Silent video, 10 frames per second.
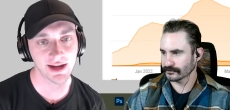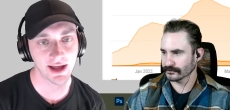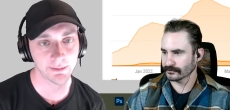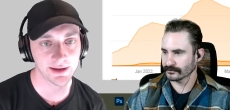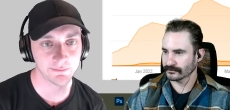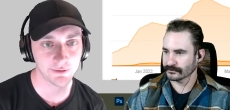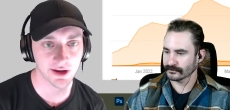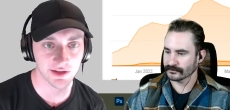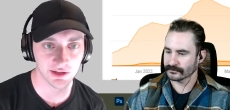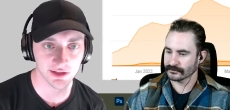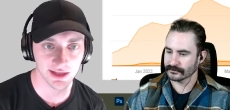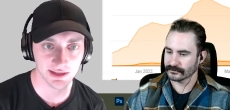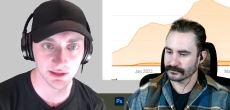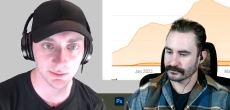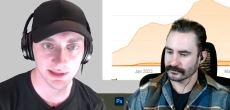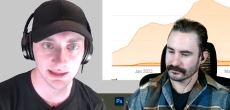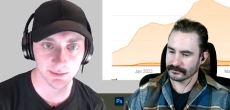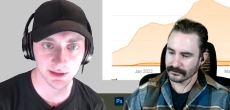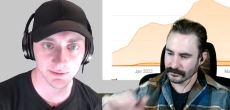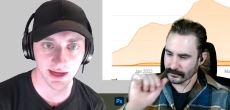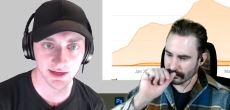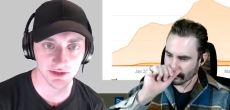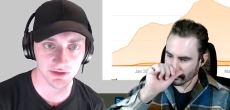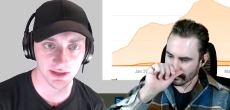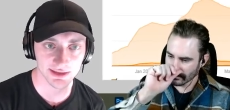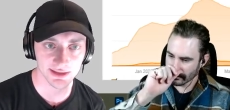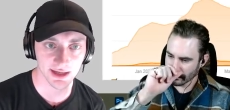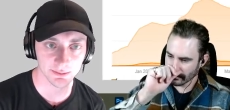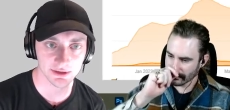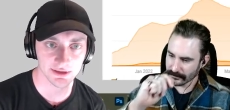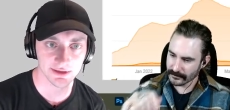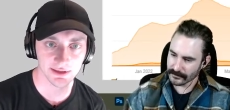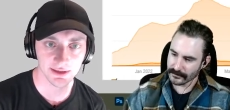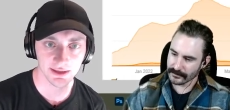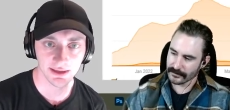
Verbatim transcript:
Speaker 1: they might not be. We have to look in a little bit deeper. We can't just trust the numbers.